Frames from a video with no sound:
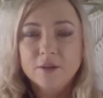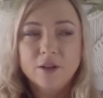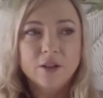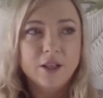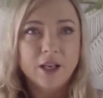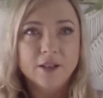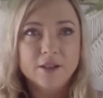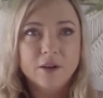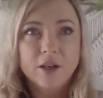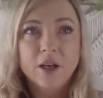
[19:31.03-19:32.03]
I
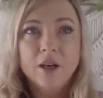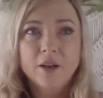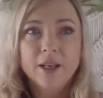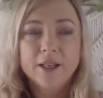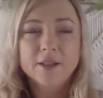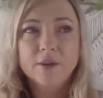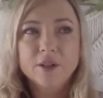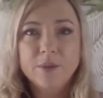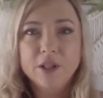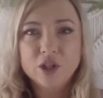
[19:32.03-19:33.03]

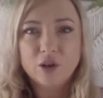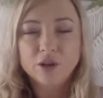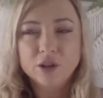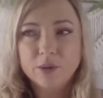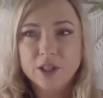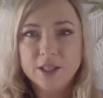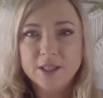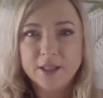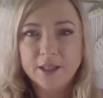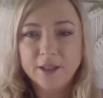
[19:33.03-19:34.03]
was a bit shocked when she
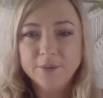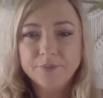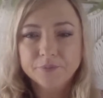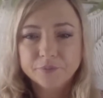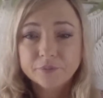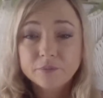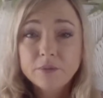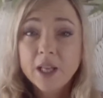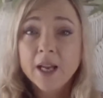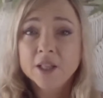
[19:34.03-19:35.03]
said that.
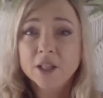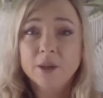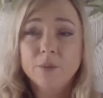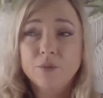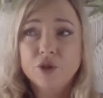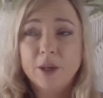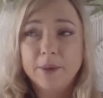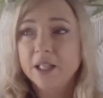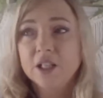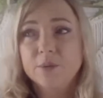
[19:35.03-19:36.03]
actually
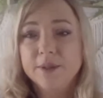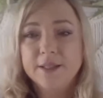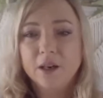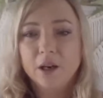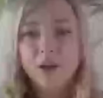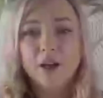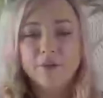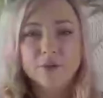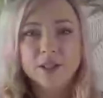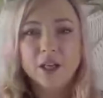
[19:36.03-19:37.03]
dreaming that she was still
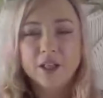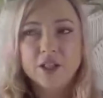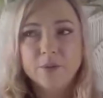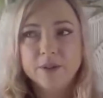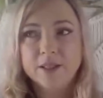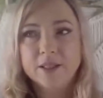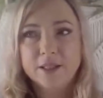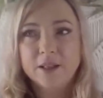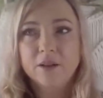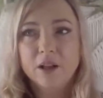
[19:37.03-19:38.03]
alive. It was like she was
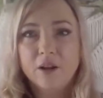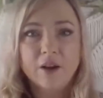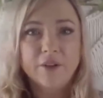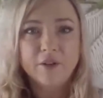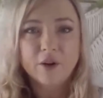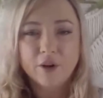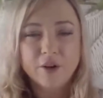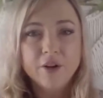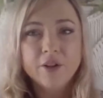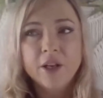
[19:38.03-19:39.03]
still alive here on
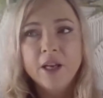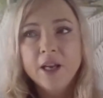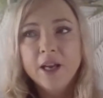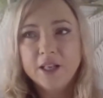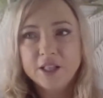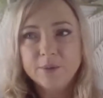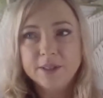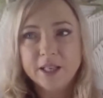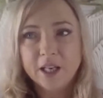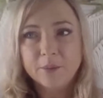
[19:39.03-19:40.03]
Earth, and she
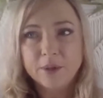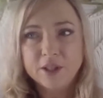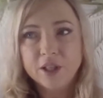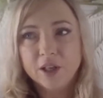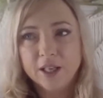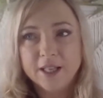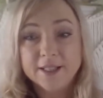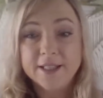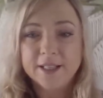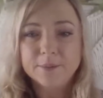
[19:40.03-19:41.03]
was telling me she only
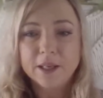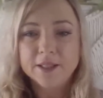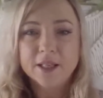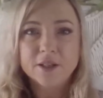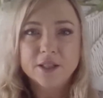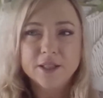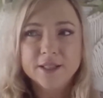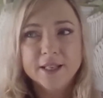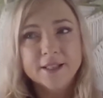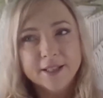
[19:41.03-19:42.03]
had 6 months. Now, she
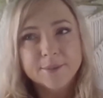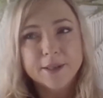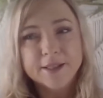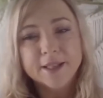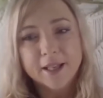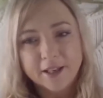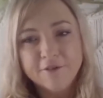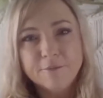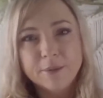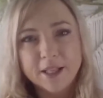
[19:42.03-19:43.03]
didn't say 6 months to
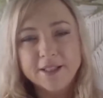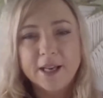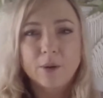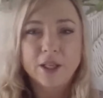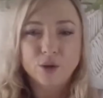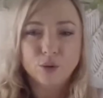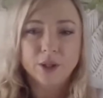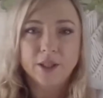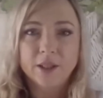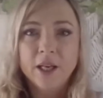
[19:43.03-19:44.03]
live, but that's how I
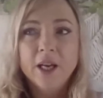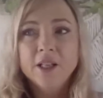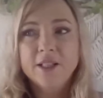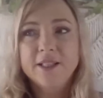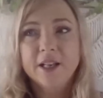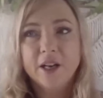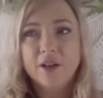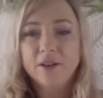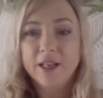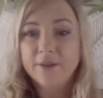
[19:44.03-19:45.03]
took it. She said,
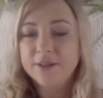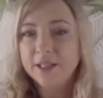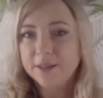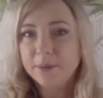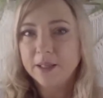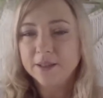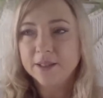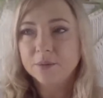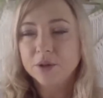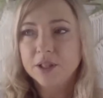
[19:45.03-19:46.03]
I only have 6
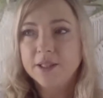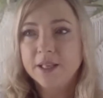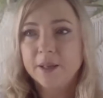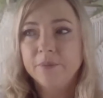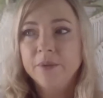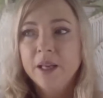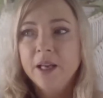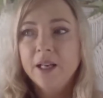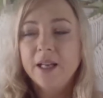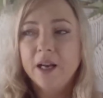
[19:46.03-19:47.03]
months, is what she said.
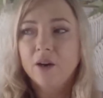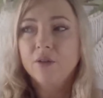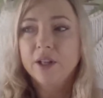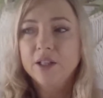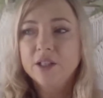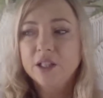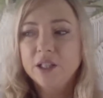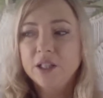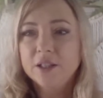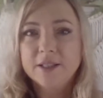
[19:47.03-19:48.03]
Now, then
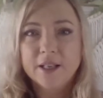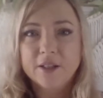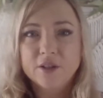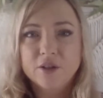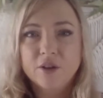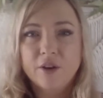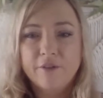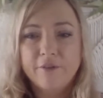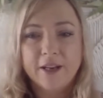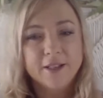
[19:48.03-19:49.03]
she started to,
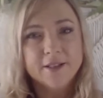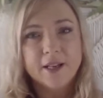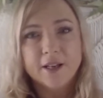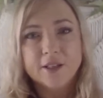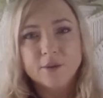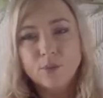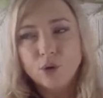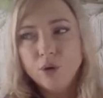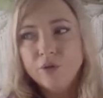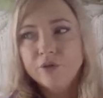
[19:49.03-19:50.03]
her face started to
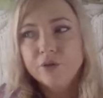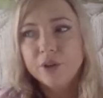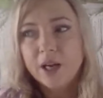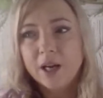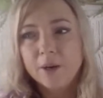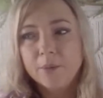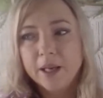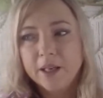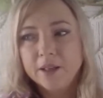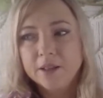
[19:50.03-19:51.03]
morph,
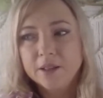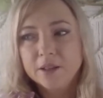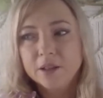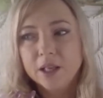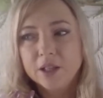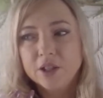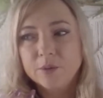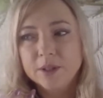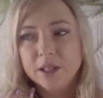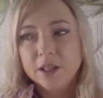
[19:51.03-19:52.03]
and
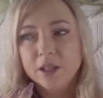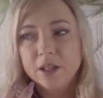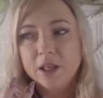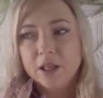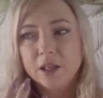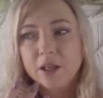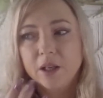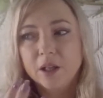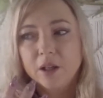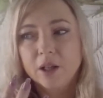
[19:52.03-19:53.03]
she was a
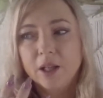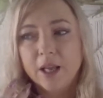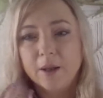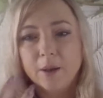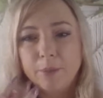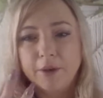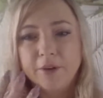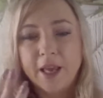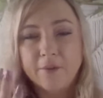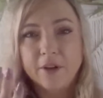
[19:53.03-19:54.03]
bit
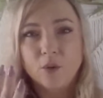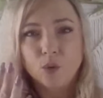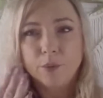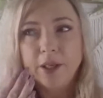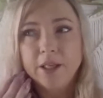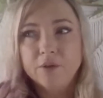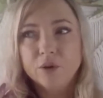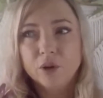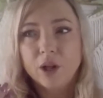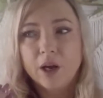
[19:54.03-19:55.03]
of a heavier woman in
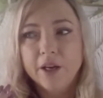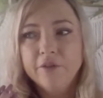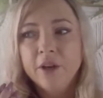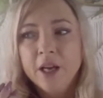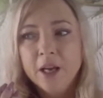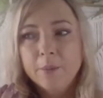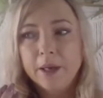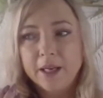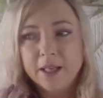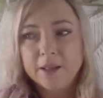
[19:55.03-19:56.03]
real life,
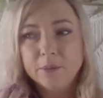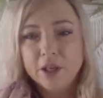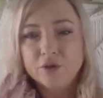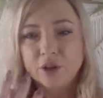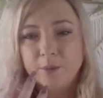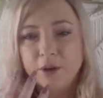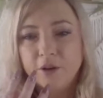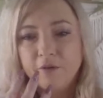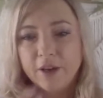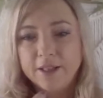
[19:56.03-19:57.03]
but in my dream,
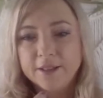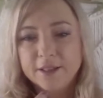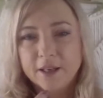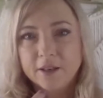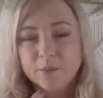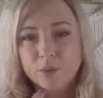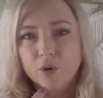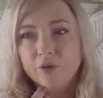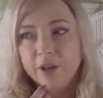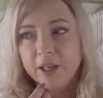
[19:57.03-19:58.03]
her face started
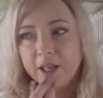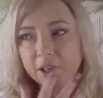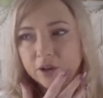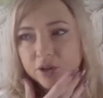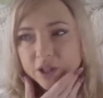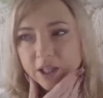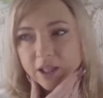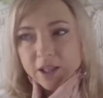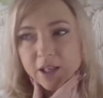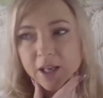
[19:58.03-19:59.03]
morphing and her
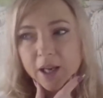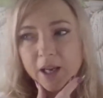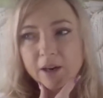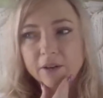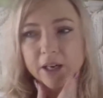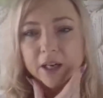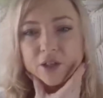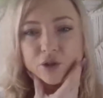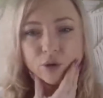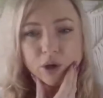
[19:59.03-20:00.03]
chin area
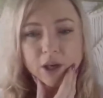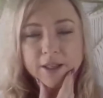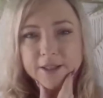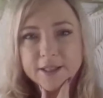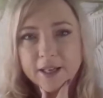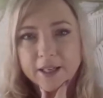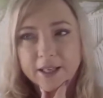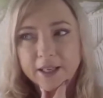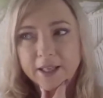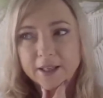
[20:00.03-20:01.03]
and jawline started
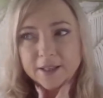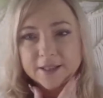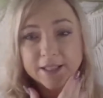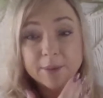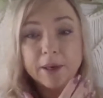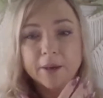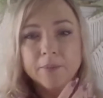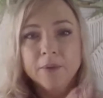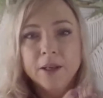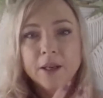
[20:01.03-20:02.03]
getting
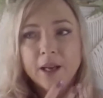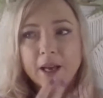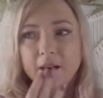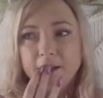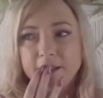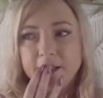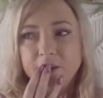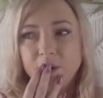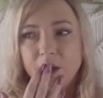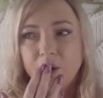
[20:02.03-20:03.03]
slimmer. And I said
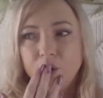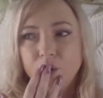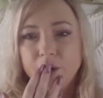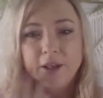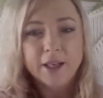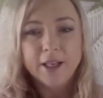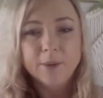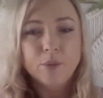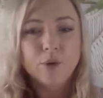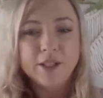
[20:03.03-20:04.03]
to her, oh, you're
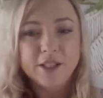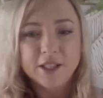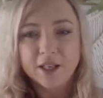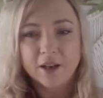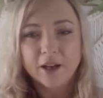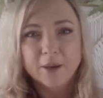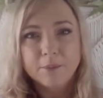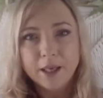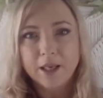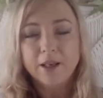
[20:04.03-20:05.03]
getting a pointy chin like
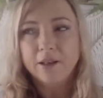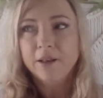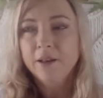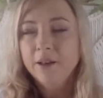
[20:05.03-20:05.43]
me.